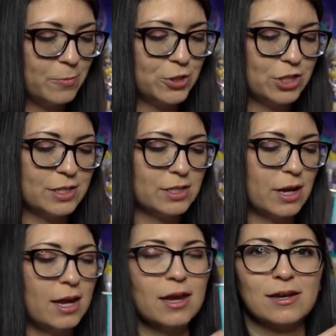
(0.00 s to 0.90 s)
which is
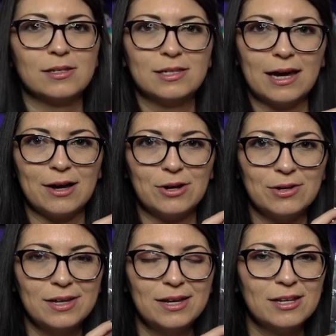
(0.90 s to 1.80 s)
a hand
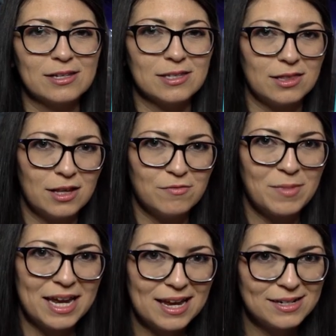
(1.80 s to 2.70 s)
towel because I love
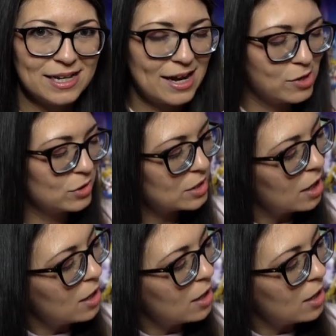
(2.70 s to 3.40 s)
my hand towels.